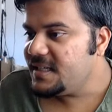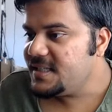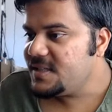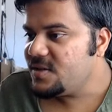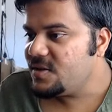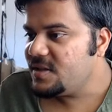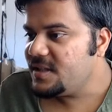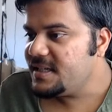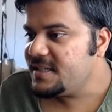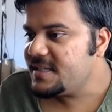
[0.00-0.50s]

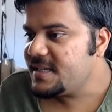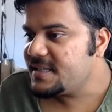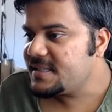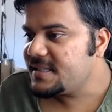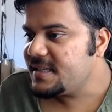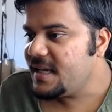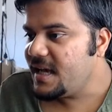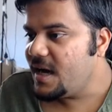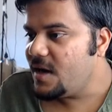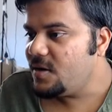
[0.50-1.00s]
Chaudhary is
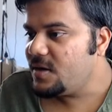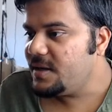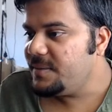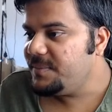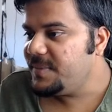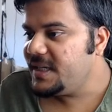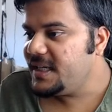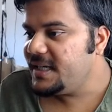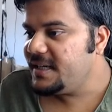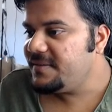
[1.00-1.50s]
asking, how
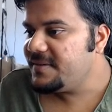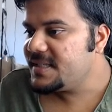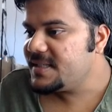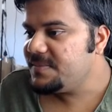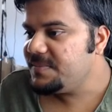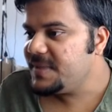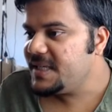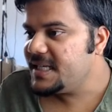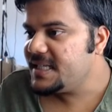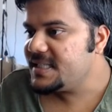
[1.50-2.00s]
competitive is
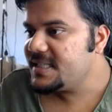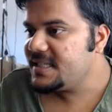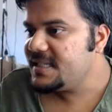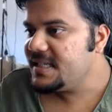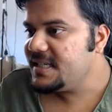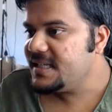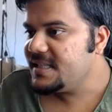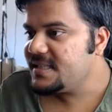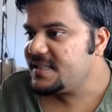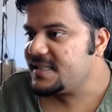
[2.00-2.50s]

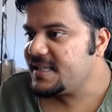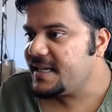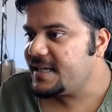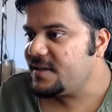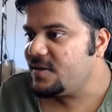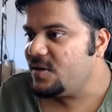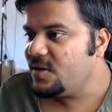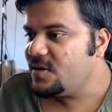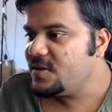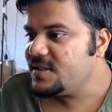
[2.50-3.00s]
PhD in
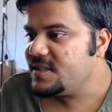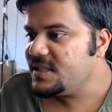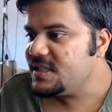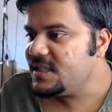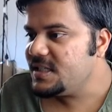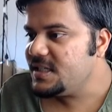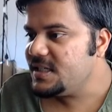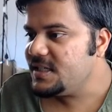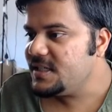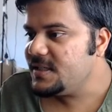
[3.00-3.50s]

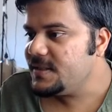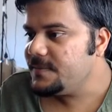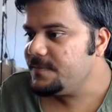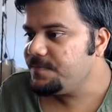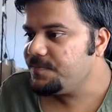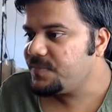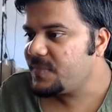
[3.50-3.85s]
psychology?